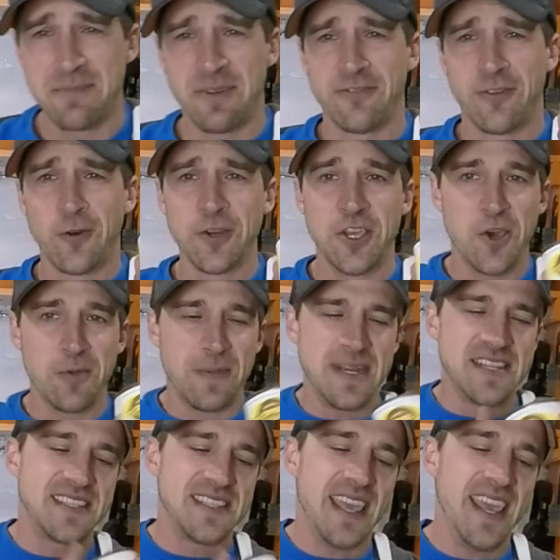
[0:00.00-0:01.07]
before you open
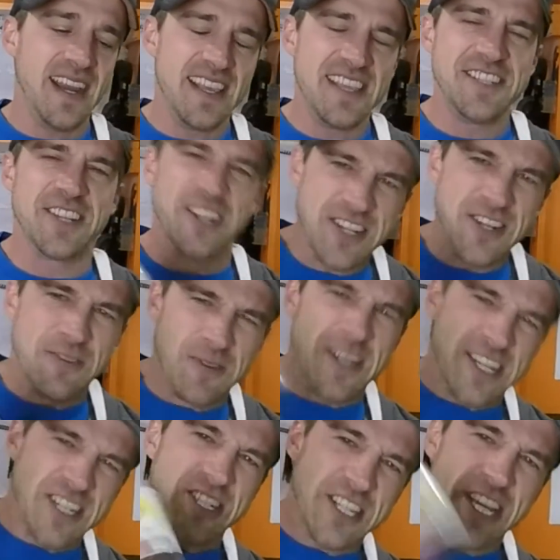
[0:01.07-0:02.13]
the stain is you're gonna
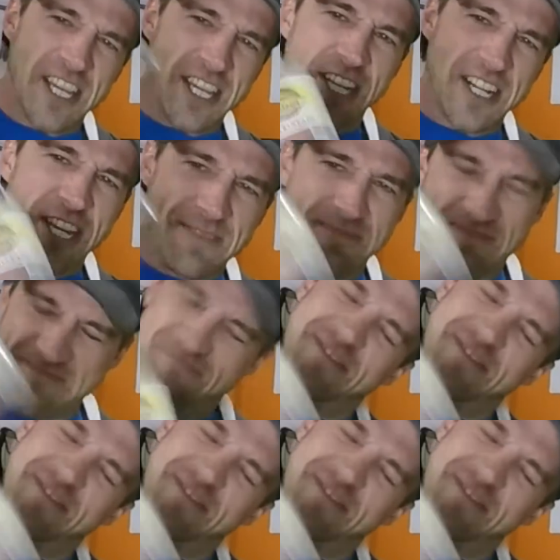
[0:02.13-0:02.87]
wanna shake it up.